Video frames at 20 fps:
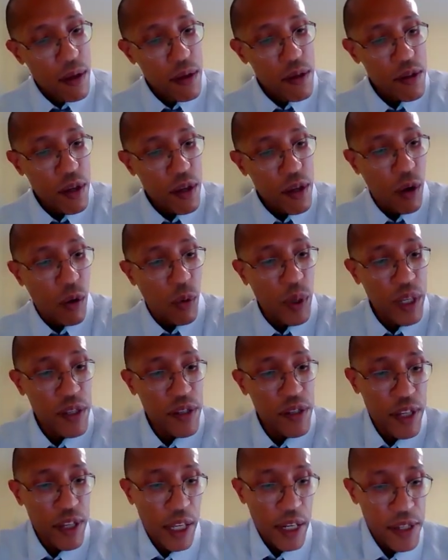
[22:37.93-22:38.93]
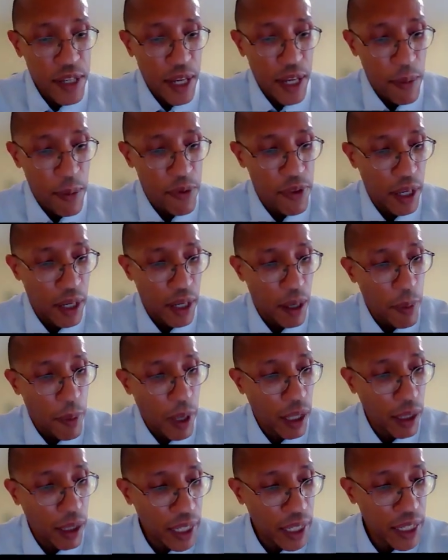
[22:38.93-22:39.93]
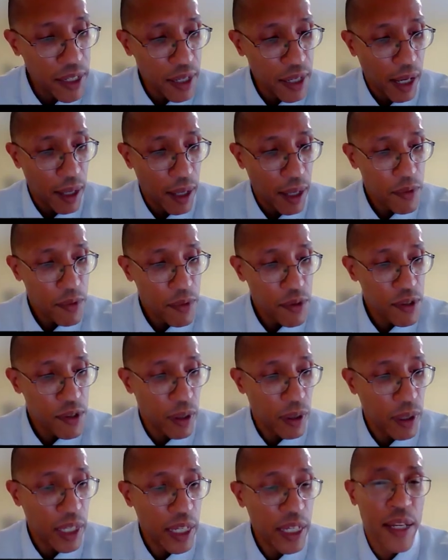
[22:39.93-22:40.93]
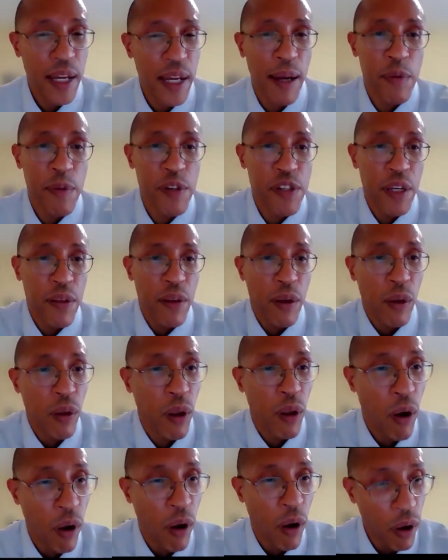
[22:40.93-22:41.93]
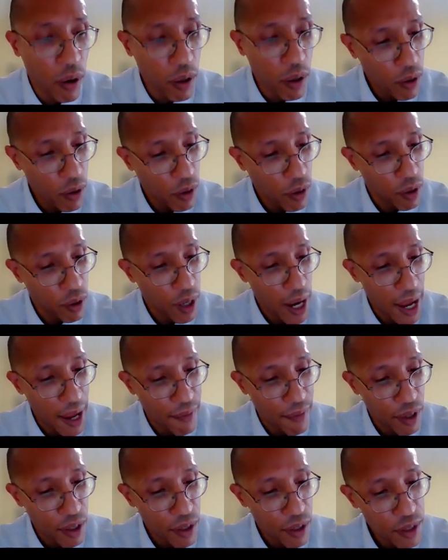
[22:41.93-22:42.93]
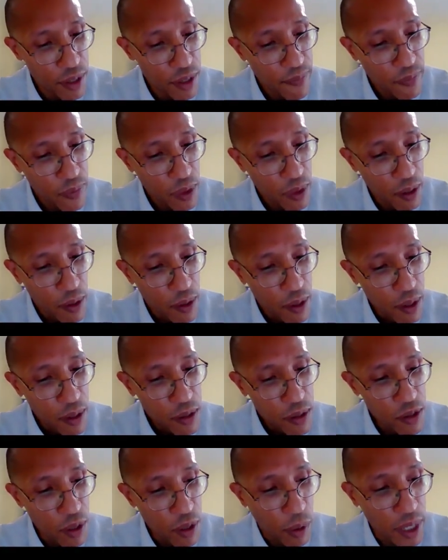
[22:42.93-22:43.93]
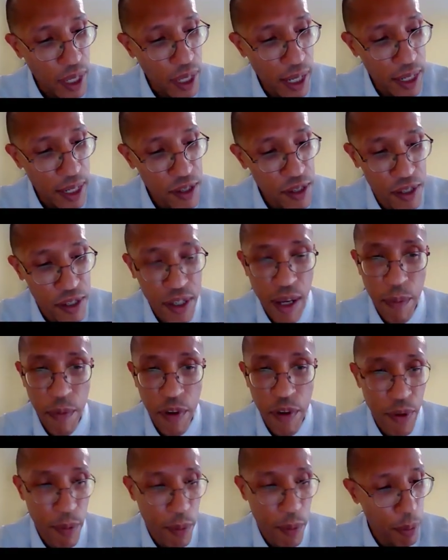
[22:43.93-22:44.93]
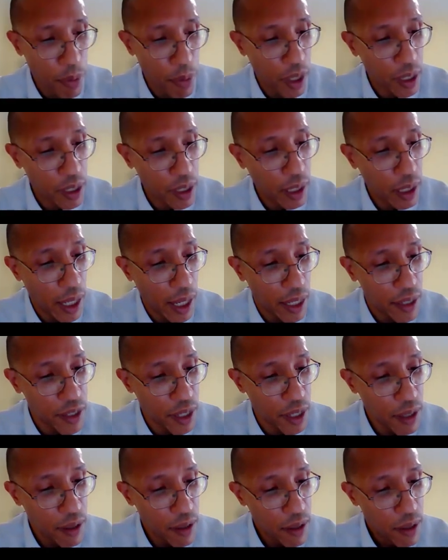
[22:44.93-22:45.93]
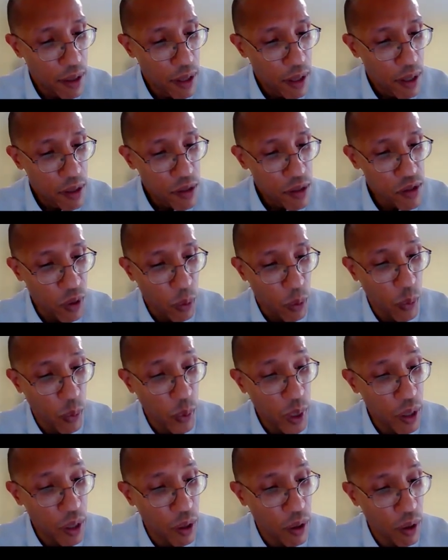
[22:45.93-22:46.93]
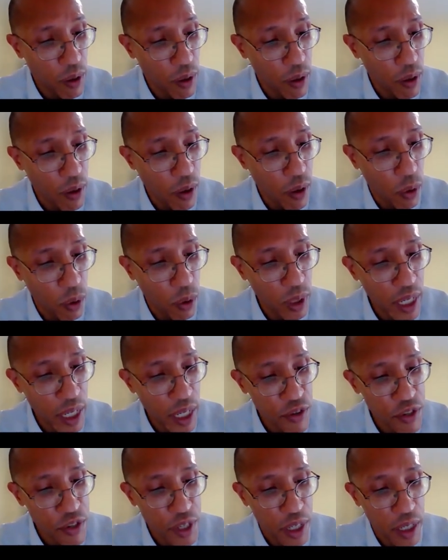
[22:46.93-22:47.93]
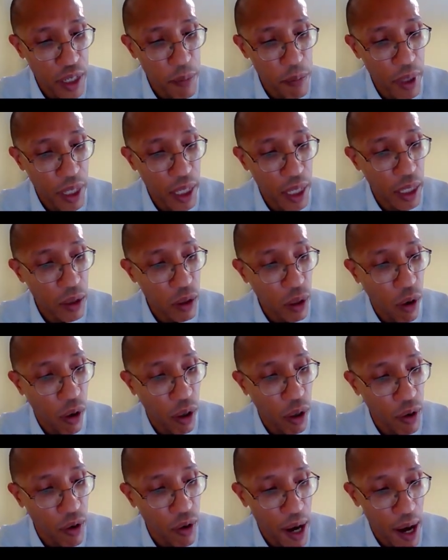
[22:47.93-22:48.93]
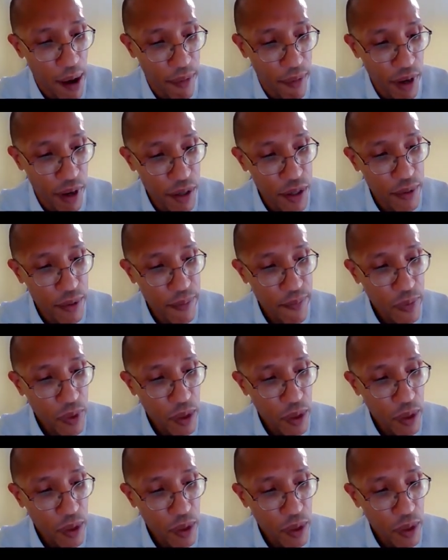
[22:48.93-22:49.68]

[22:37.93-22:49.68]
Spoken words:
So we can say the same thing about lead time. So lead time is either long or average. So again, this is coming from our predicate logic. So we are only interested in being long or average.